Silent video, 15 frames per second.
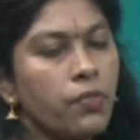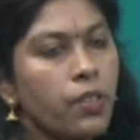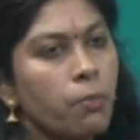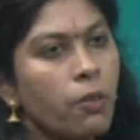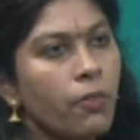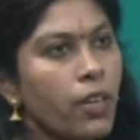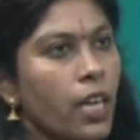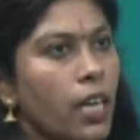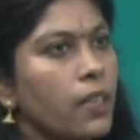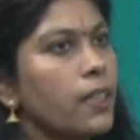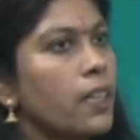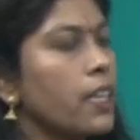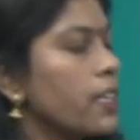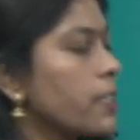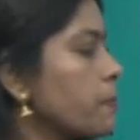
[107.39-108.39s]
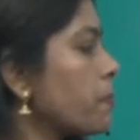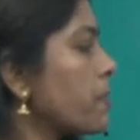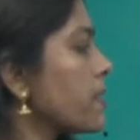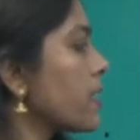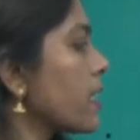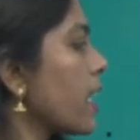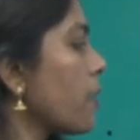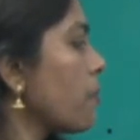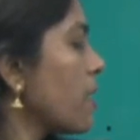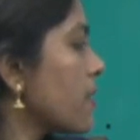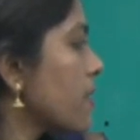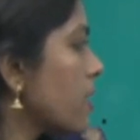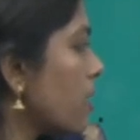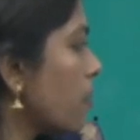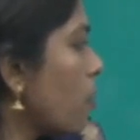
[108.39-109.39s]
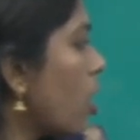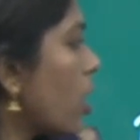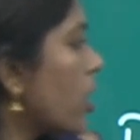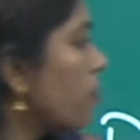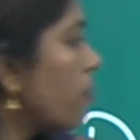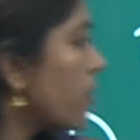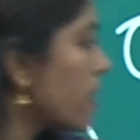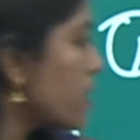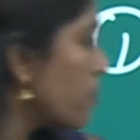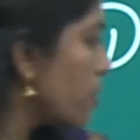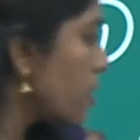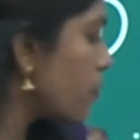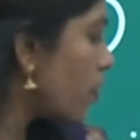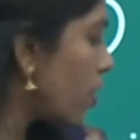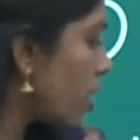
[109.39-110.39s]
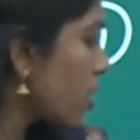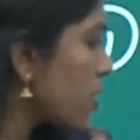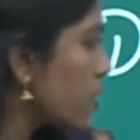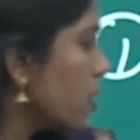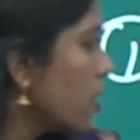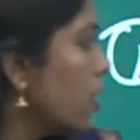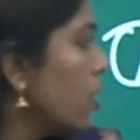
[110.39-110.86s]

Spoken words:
from our country is prescribing certain moral principles for us.